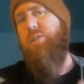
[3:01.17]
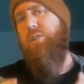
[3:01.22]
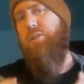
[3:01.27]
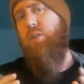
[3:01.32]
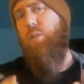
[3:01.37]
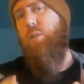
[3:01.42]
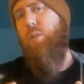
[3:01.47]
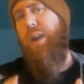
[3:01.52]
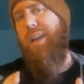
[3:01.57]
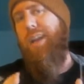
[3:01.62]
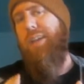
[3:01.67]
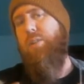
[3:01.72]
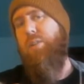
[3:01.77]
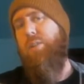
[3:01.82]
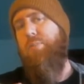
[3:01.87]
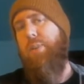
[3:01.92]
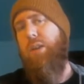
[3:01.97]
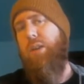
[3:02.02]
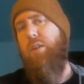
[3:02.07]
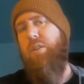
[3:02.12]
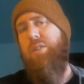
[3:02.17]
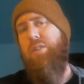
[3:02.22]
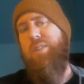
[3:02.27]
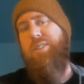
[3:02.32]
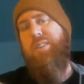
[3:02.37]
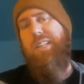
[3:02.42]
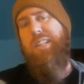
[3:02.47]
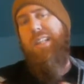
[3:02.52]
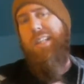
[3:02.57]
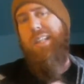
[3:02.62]
so right in the middle of
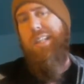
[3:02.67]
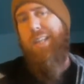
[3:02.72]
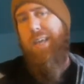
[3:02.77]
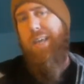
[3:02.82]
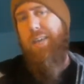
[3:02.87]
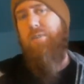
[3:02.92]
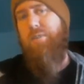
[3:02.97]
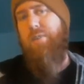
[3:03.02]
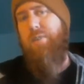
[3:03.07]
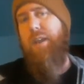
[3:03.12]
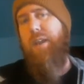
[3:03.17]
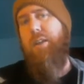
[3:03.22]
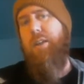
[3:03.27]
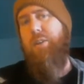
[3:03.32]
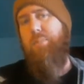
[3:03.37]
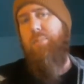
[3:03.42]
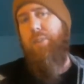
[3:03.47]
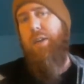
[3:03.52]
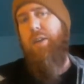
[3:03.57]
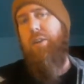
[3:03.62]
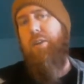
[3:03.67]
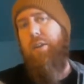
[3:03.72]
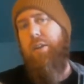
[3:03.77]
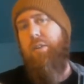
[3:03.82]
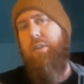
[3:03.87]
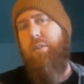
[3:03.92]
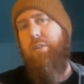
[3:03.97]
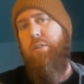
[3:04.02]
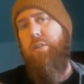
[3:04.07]
this late Vedic period,